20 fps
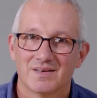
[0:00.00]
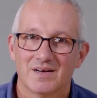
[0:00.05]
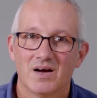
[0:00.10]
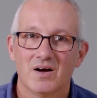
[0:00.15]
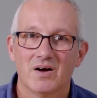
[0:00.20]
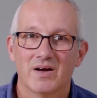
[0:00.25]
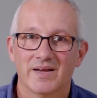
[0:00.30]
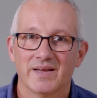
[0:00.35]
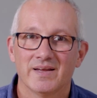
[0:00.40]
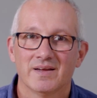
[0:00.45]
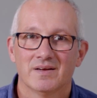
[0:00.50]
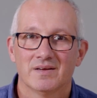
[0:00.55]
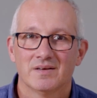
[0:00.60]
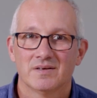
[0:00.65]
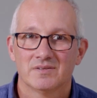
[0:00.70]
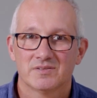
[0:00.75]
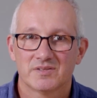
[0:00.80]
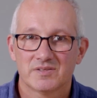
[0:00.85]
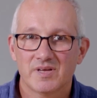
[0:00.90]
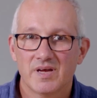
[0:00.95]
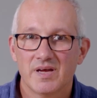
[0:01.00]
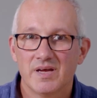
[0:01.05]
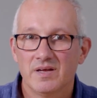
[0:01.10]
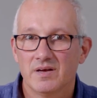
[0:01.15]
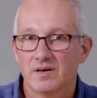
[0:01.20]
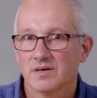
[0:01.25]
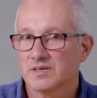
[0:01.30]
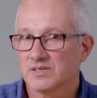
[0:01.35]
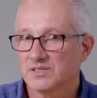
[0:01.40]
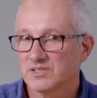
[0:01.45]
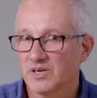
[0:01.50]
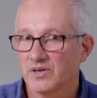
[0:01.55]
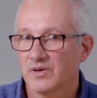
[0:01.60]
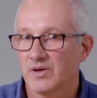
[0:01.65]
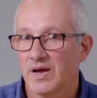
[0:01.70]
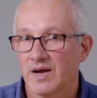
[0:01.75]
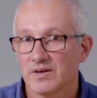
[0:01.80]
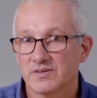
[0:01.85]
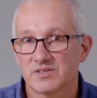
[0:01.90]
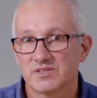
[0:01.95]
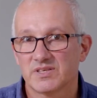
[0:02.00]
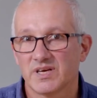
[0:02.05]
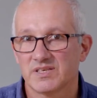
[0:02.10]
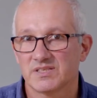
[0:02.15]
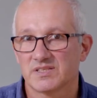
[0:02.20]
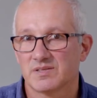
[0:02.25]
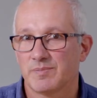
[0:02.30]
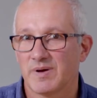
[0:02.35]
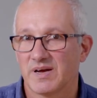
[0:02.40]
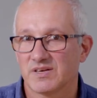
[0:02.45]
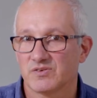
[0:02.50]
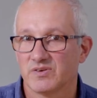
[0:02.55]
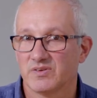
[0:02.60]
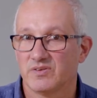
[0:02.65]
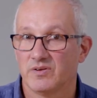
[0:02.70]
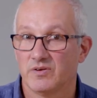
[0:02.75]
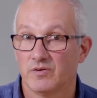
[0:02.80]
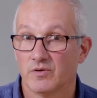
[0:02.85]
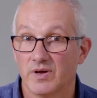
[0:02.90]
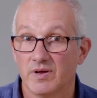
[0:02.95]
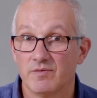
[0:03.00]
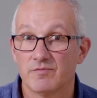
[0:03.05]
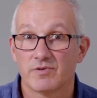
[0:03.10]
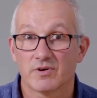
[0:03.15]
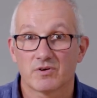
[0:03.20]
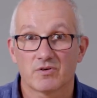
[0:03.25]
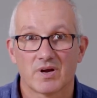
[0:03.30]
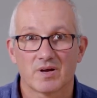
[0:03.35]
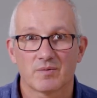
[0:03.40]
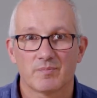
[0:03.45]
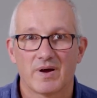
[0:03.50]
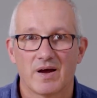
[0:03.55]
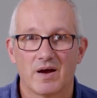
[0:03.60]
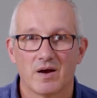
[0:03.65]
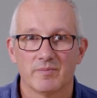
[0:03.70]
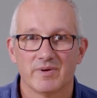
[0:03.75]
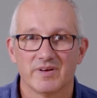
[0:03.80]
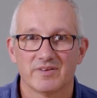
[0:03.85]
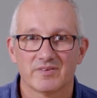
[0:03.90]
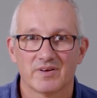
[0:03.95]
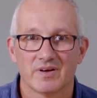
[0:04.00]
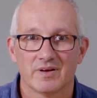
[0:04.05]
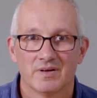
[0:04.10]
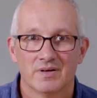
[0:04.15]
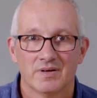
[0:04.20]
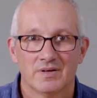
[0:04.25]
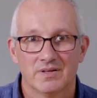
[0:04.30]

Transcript: Hi, today I'm going to show you how to change the batteries in your Infocrank power meter.